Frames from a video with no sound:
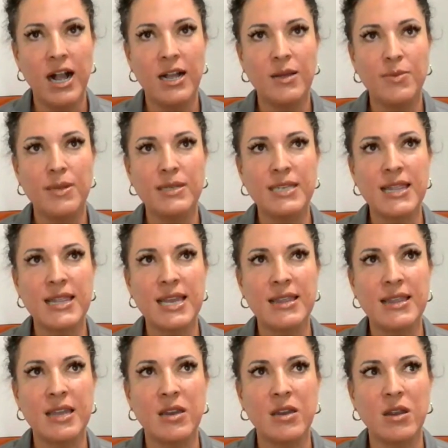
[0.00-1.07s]
Because I
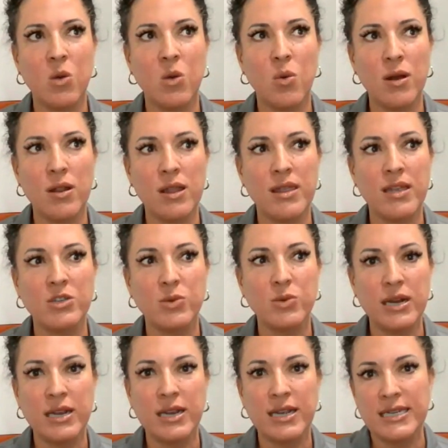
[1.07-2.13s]
think that, one of the things
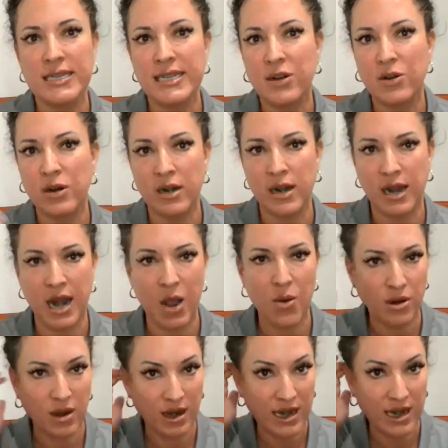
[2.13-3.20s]
we need to consider, and
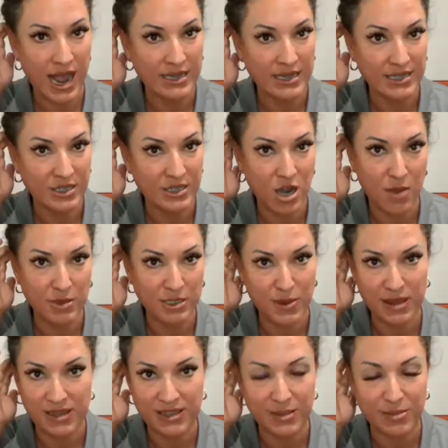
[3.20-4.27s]
I would like to ask Thomas
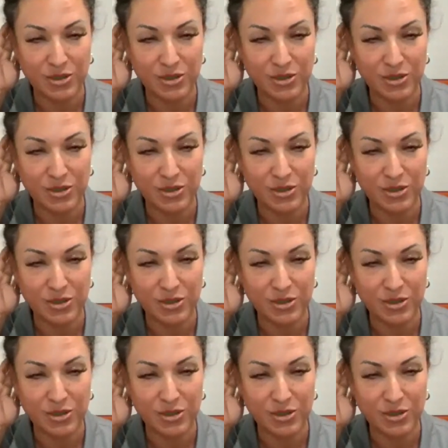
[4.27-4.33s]
about